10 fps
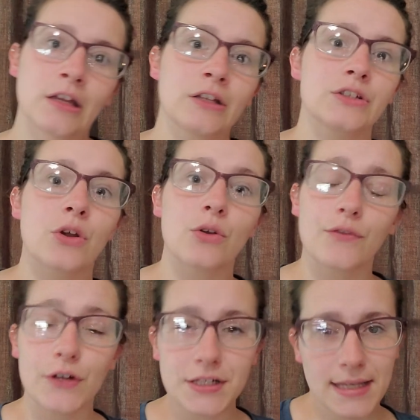So the
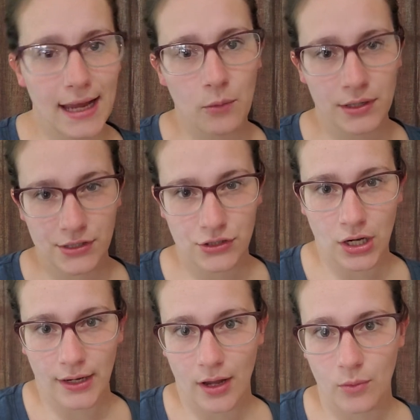first thing I want to
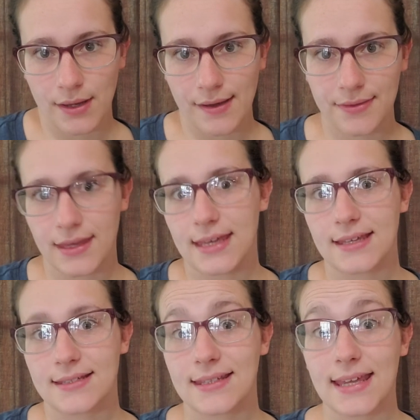start out with
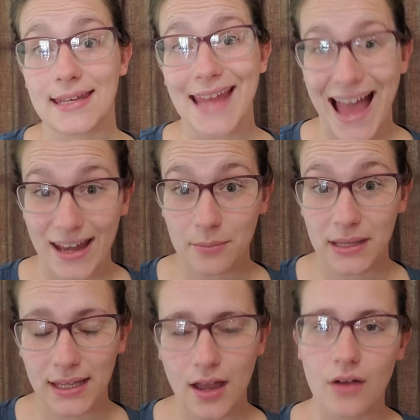is the
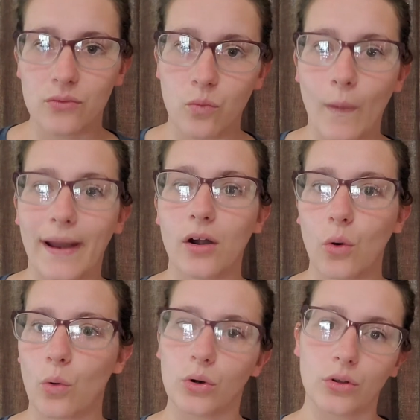anatomy of
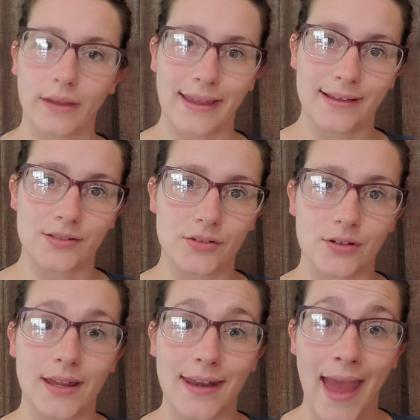where oral
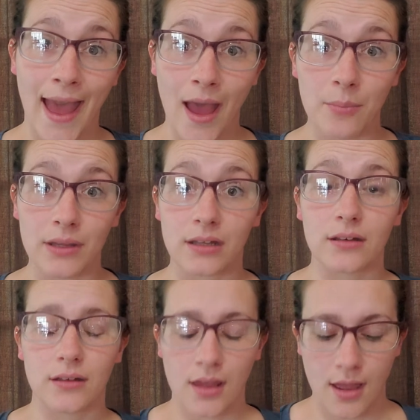cancer can
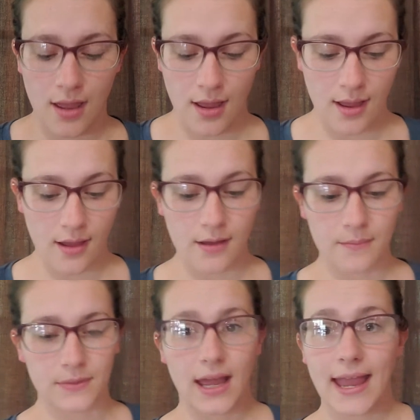happen.
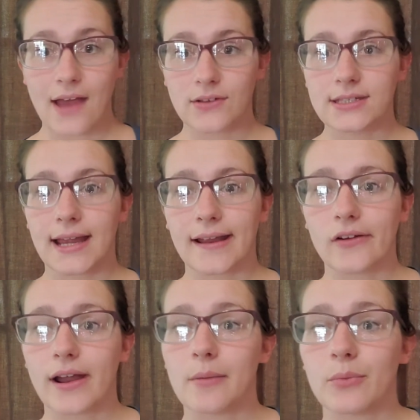I have a
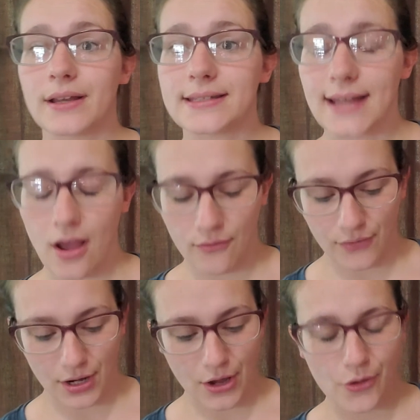diagram printed out
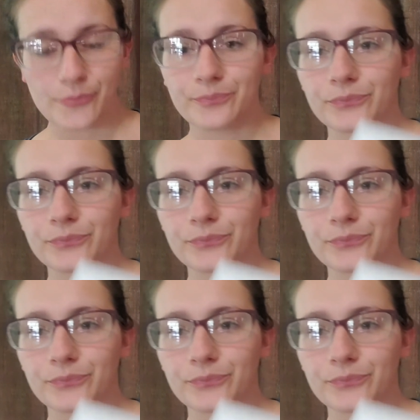for you.